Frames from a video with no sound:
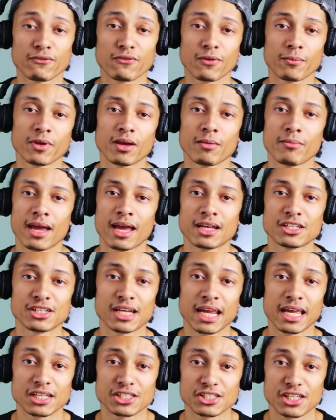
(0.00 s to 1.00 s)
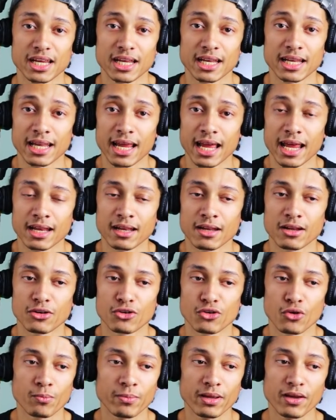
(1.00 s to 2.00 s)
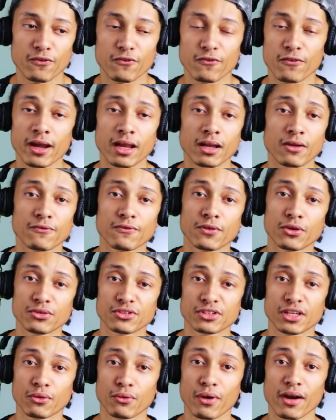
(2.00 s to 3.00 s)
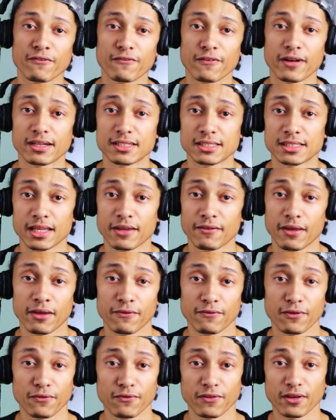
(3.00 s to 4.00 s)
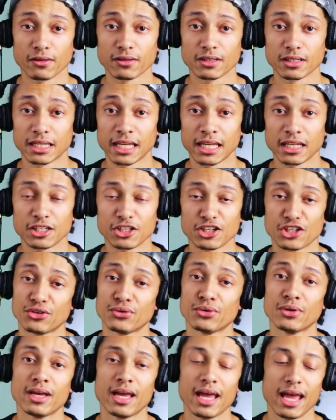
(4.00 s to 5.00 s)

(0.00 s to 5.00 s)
from your imagination, then don't be afraid of using reference if you feel the need to.